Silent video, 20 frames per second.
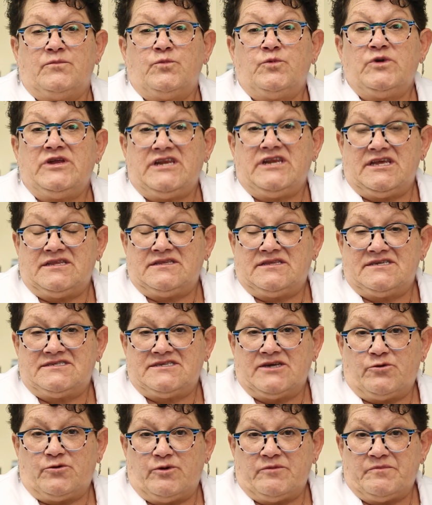we need
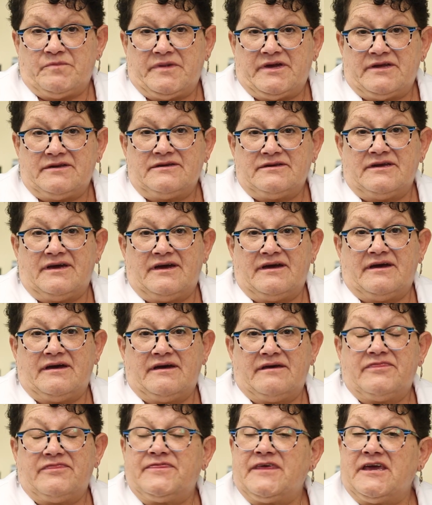this equipment.
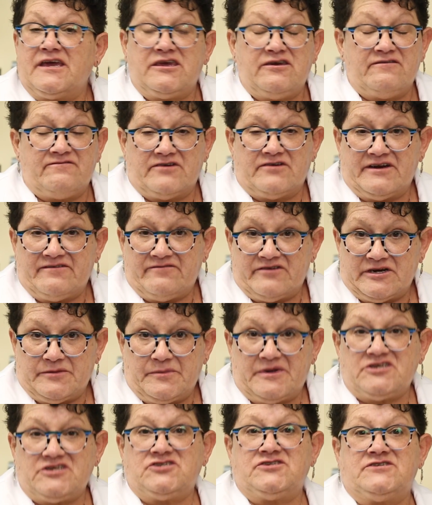Thank you very, very
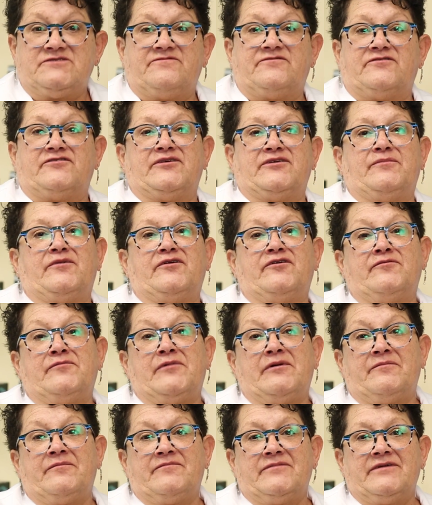much for the
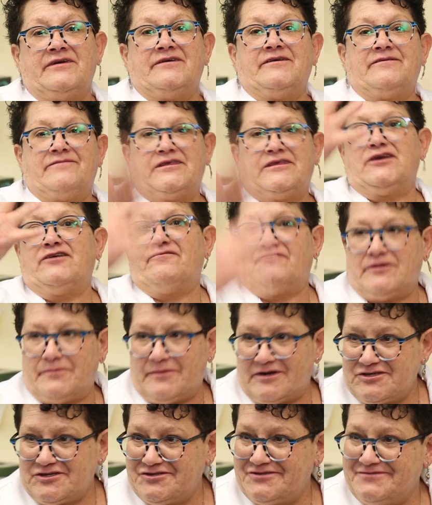Moroma. Thank you very
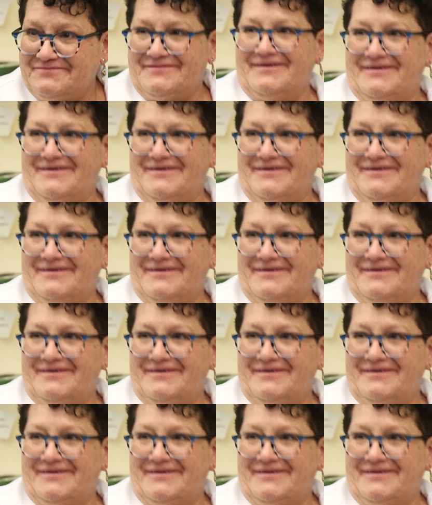much.